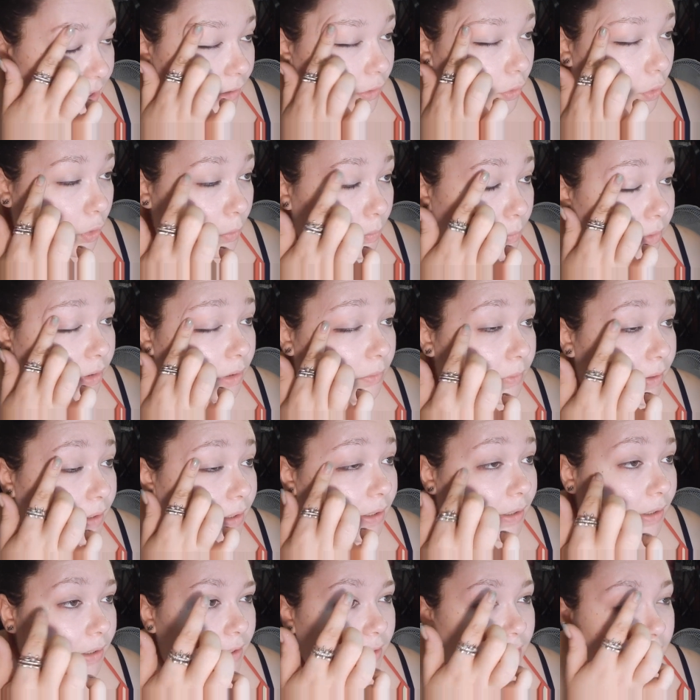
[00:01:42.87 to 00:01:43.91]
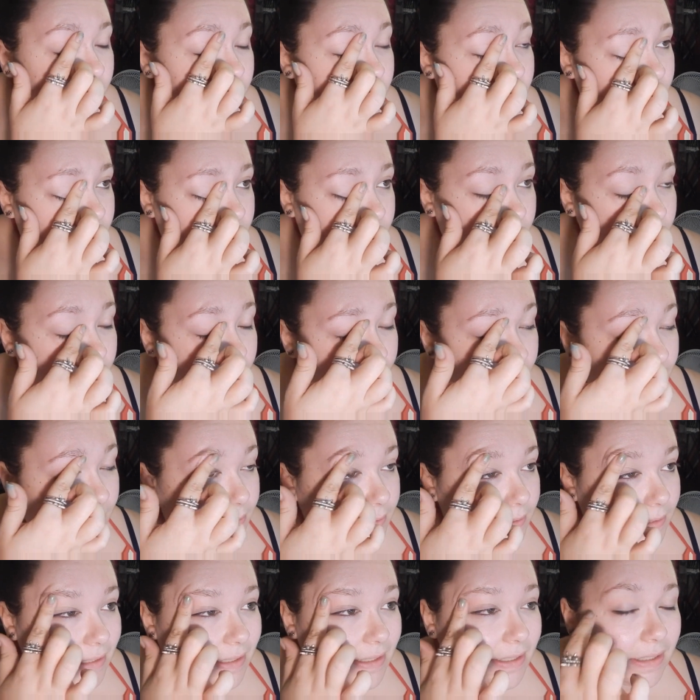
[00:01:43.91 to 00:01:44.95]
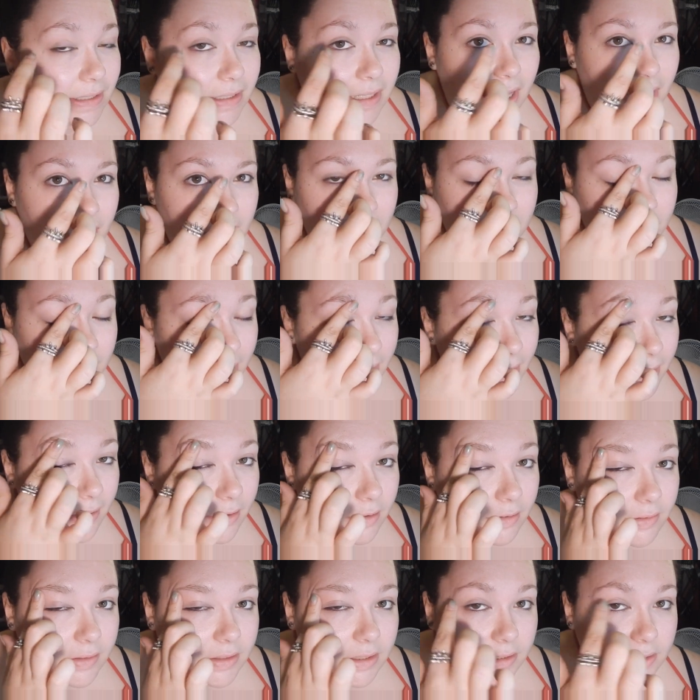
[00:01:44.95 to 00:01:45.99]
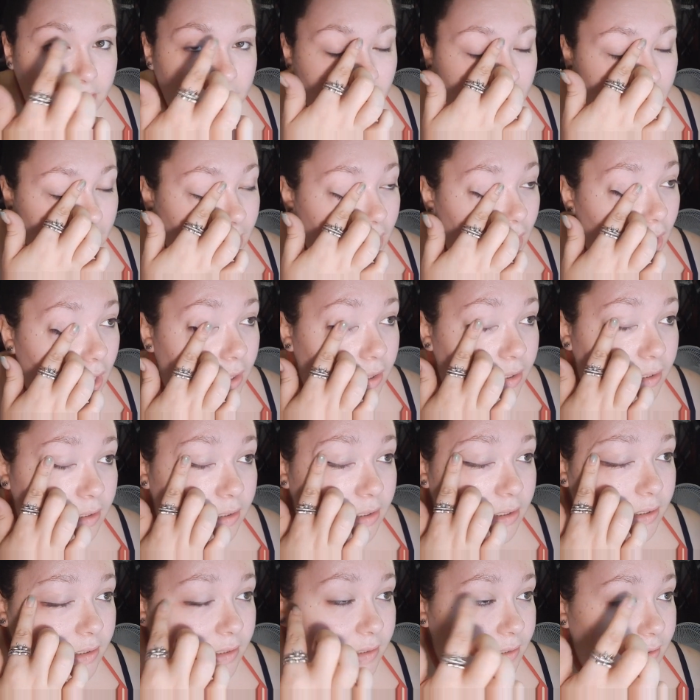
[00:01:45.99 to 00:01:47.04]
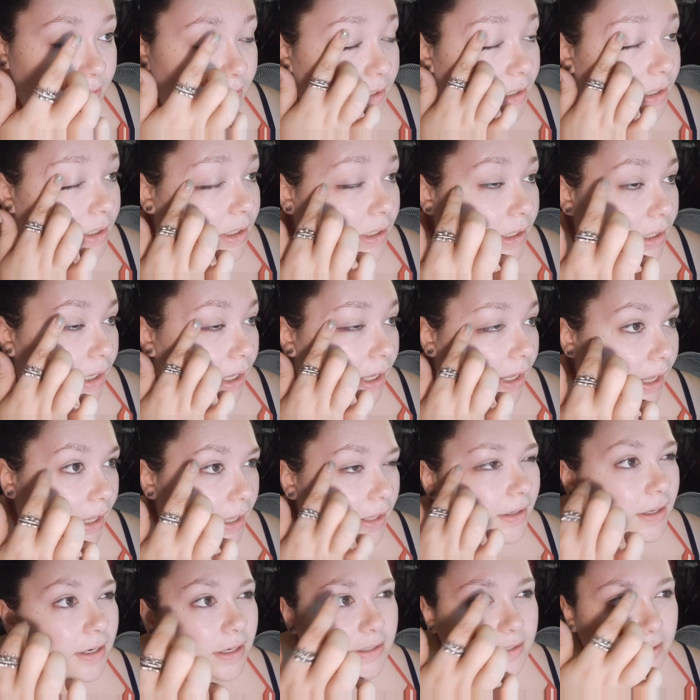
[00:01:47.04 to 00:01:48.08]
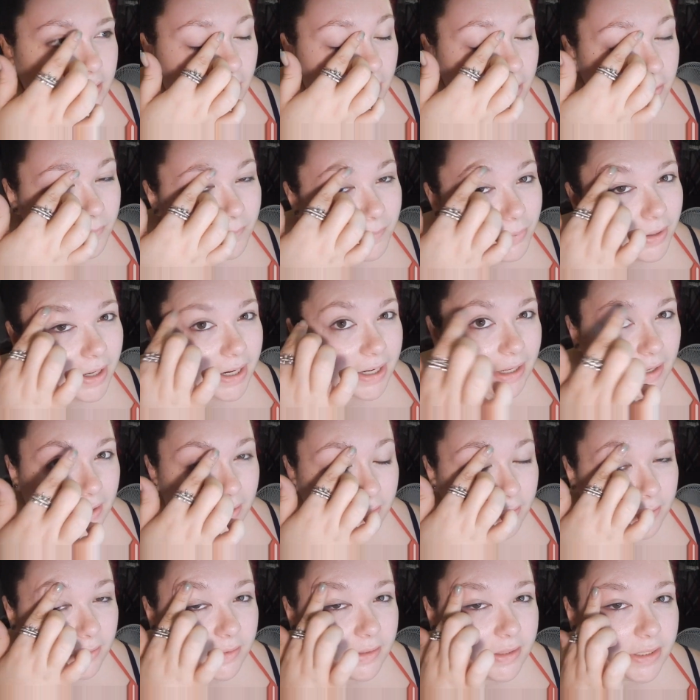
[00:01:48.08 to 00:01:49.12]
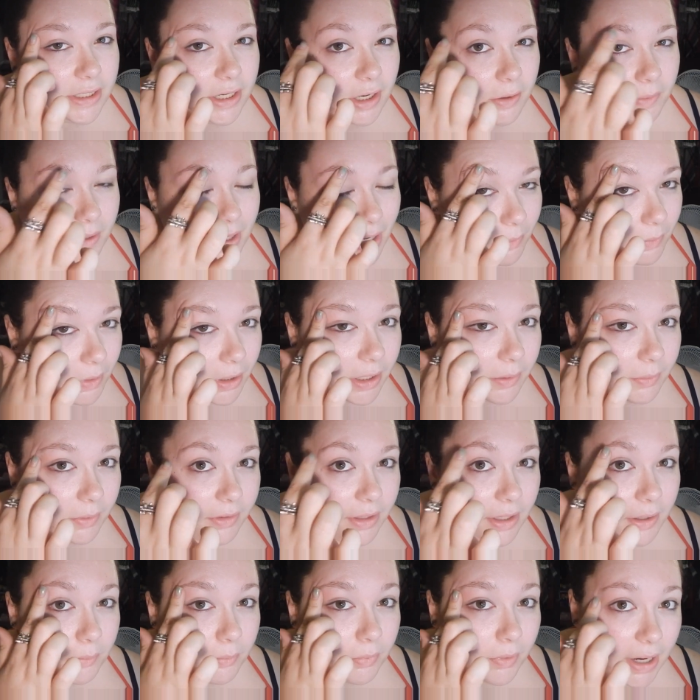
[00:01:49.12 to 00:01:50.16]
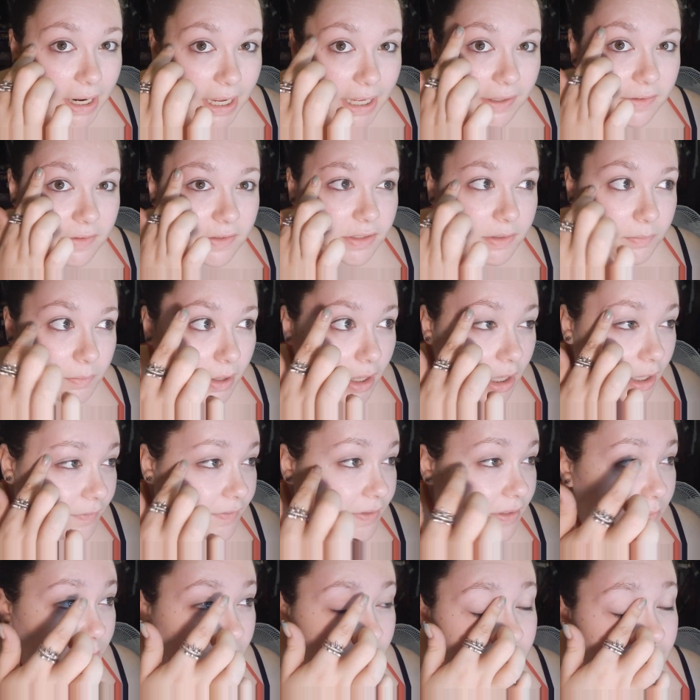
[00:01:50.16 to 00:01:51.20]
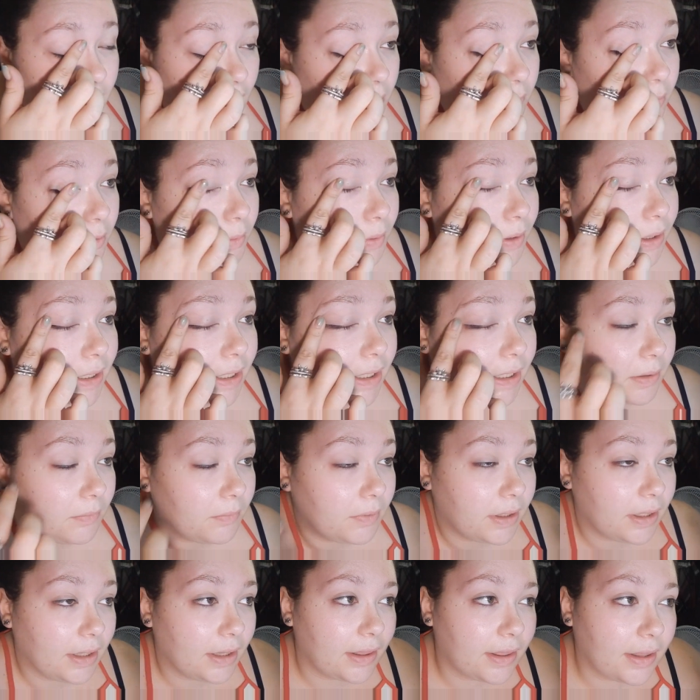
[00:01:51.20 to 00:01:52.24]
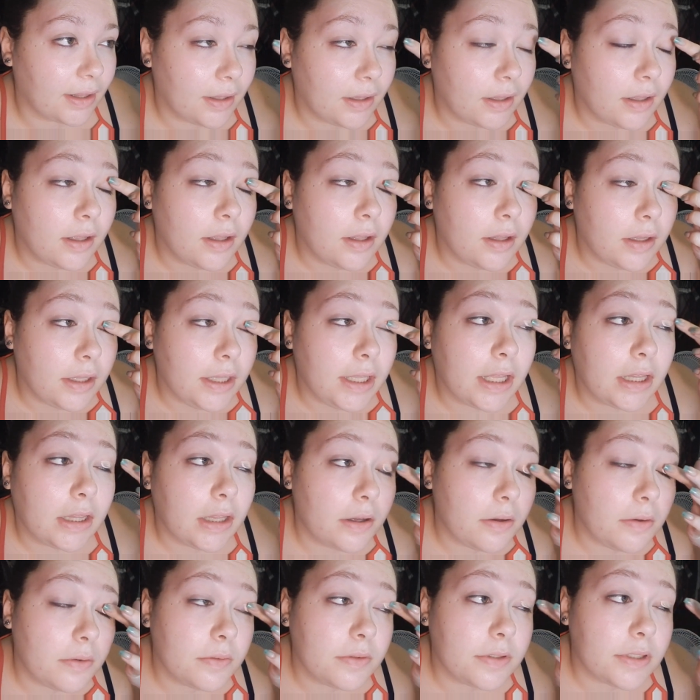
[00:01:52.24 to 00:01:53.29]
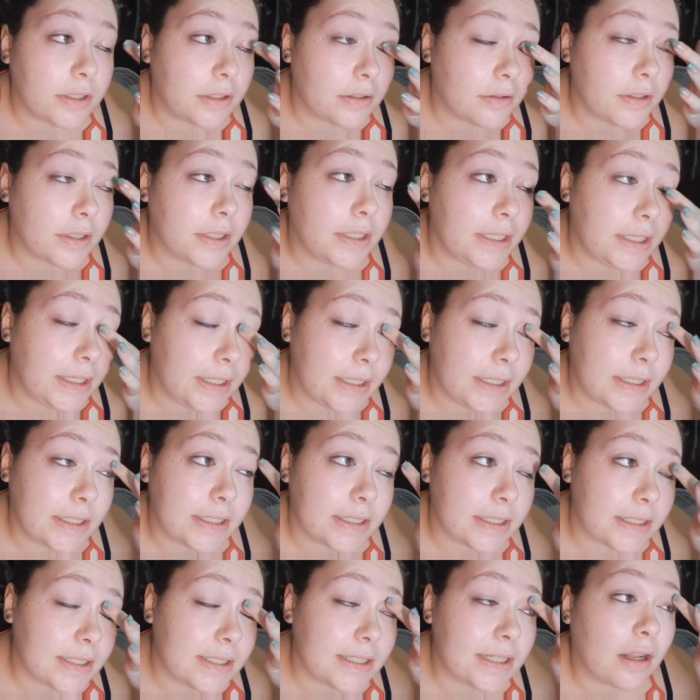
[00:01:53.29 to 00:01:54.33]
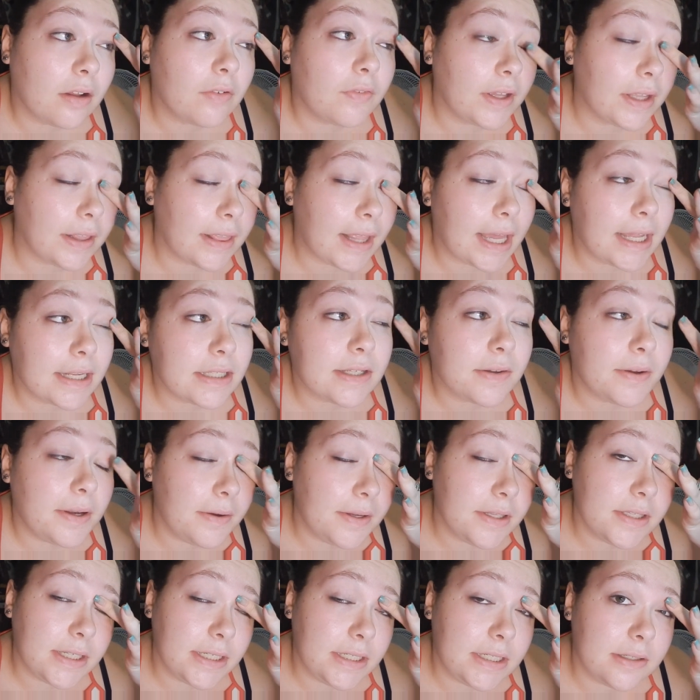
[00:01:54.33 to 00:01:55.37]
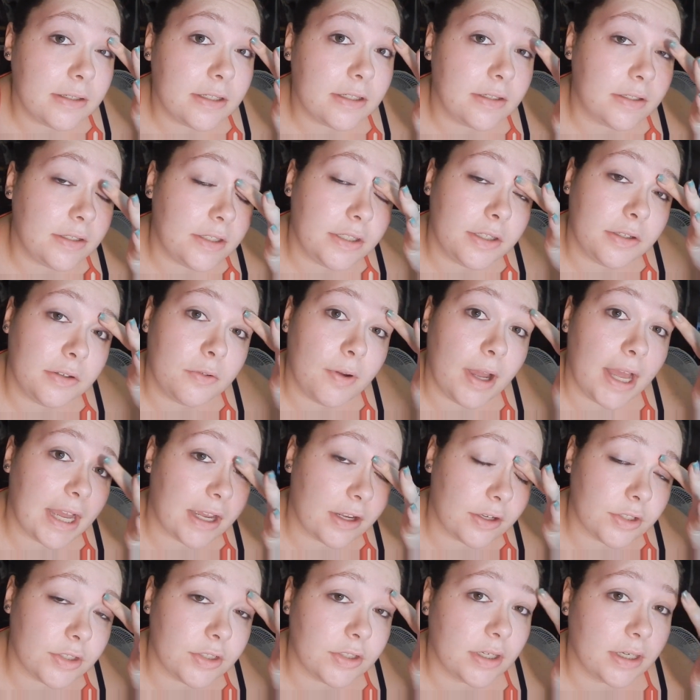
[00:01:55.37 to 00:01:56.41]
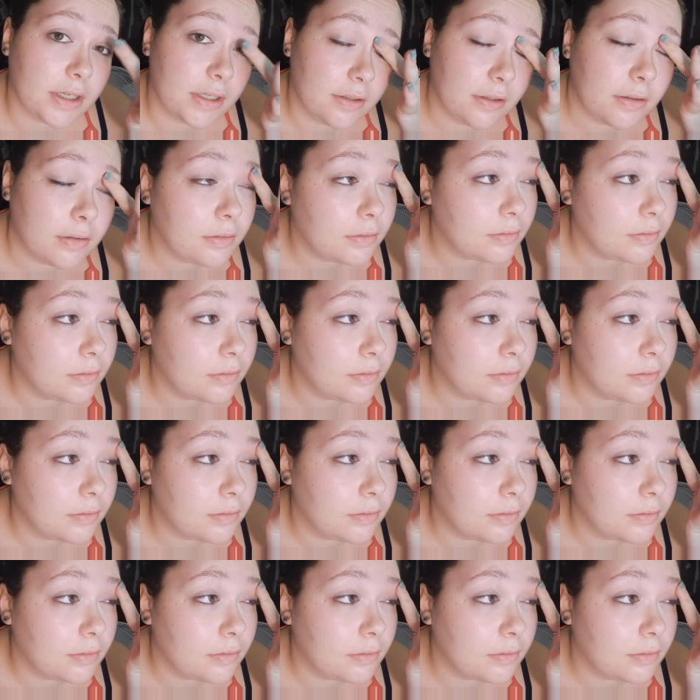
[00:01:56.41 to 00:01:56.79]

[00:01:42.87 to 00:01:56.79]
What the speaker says: I normally would, just because it's a lot of layers, it's a lot of colors, and it's a lot of bright colors. You know, we're not working with like browns and mauves and whatnot. We're working with yellows and greens and stuff like that. So I always like to do extra.